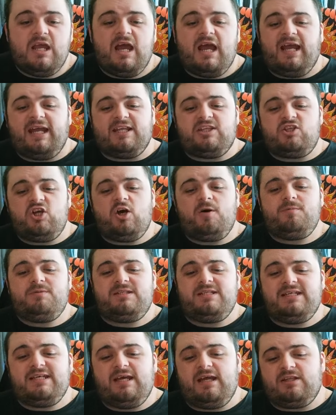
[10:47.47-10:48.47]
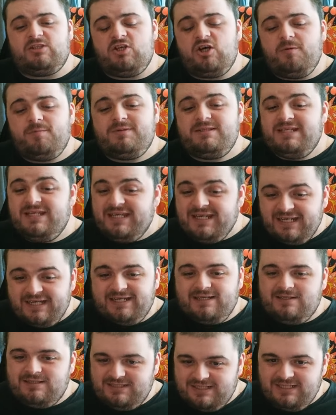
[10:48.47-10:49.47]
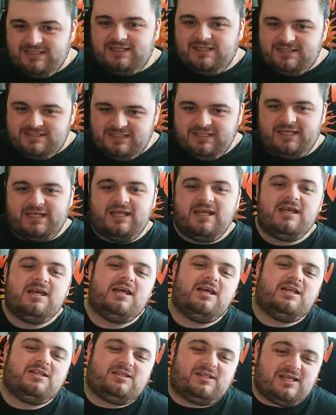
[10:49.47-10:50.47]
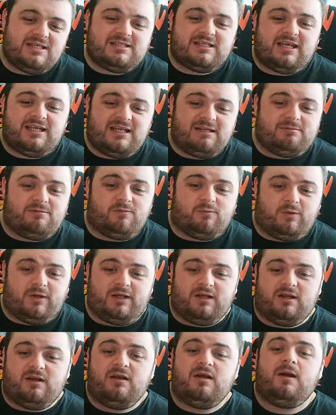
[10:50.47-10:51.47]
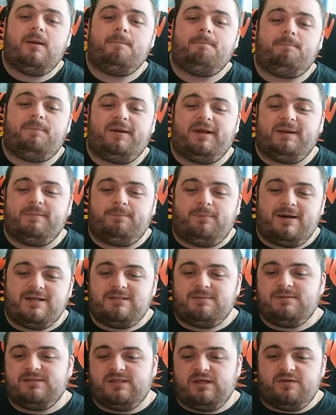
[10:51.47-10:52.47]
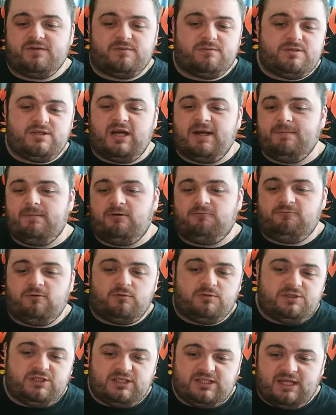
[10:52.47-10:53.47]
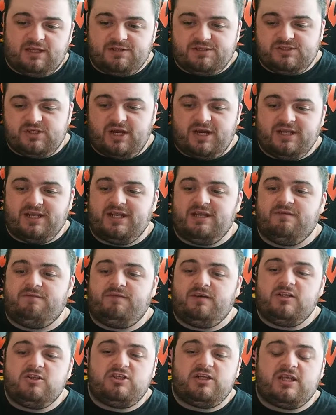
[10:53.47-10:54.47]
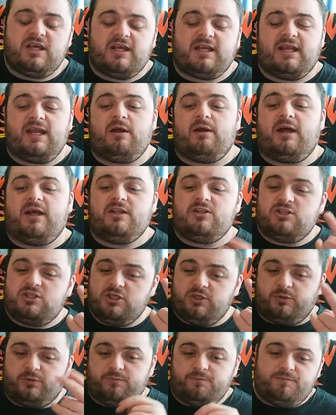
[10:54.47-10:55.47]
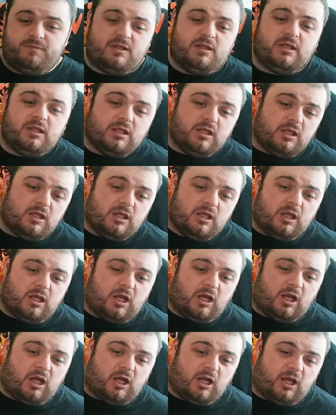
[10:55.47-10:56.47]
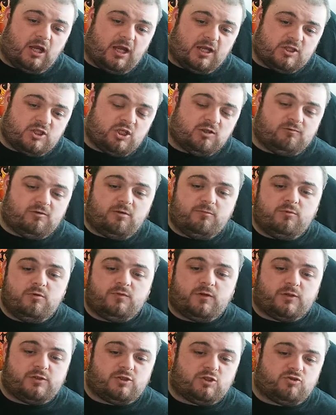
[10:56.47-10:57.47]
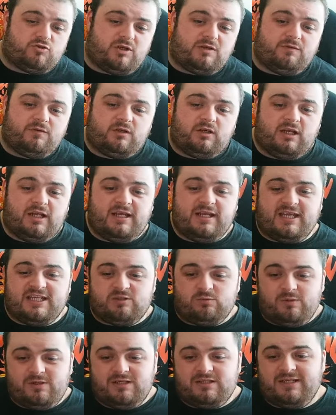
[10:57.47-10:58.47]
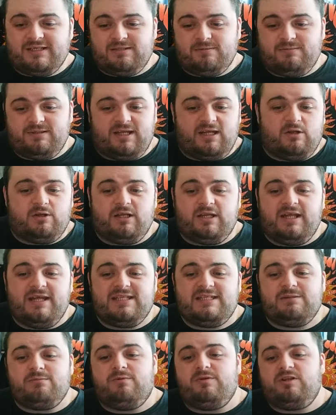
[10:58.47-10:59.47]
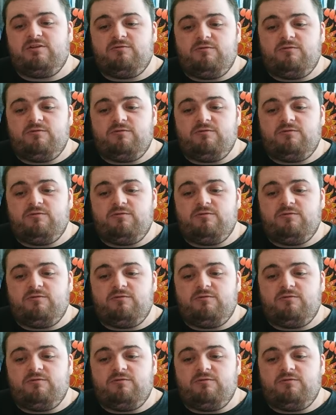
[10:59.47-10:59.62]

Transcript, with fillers: A top tier DDT does connect with Wheeler, but he buys himself some time by rolling to the outside and eventually kicking out at 2. A top rope move goes astray for Clay as Wheeler takes him down and hits him with the